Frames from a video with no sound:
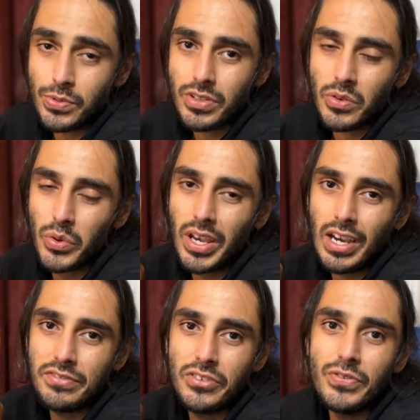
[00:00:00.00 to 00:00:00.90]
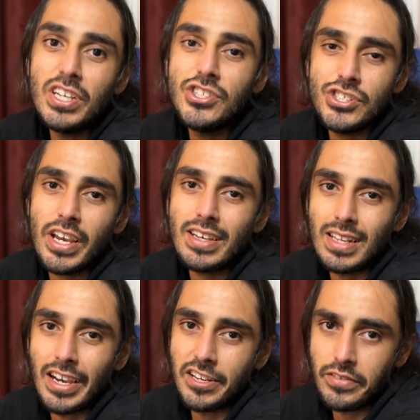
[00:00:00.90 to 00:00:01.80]
We have the VGA
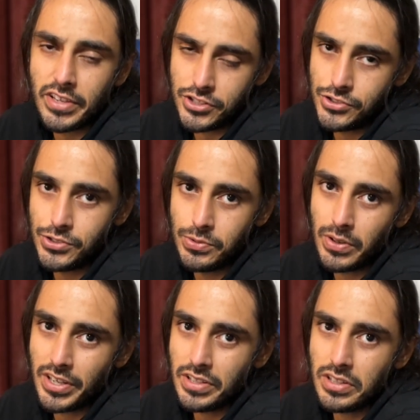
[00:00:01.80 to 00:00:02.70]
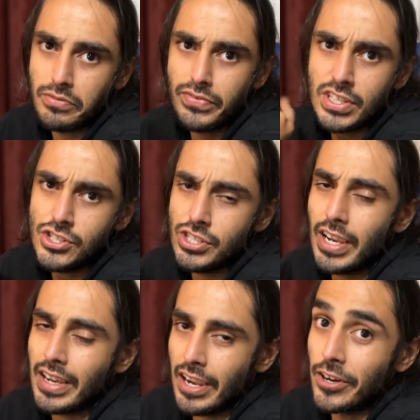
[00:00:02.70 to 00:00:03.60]
light issue, right? The VGA
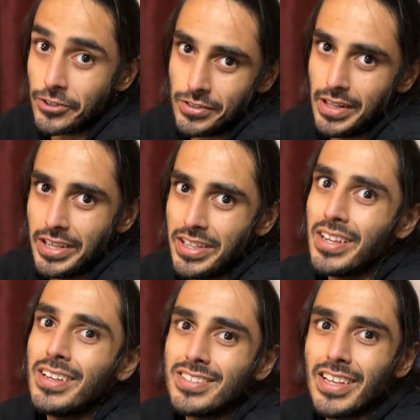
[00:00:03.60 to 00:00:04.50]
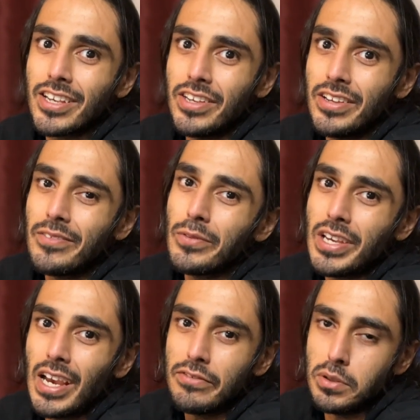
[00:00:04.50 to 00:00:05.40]
error light. Second, we
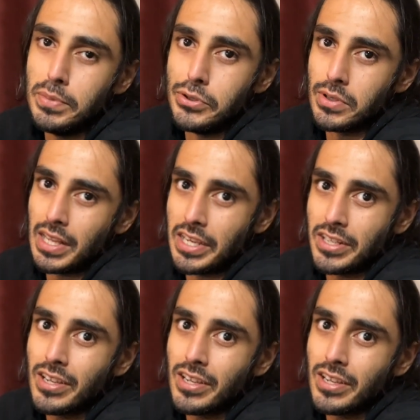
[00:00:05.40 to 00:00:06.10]
have the boot light.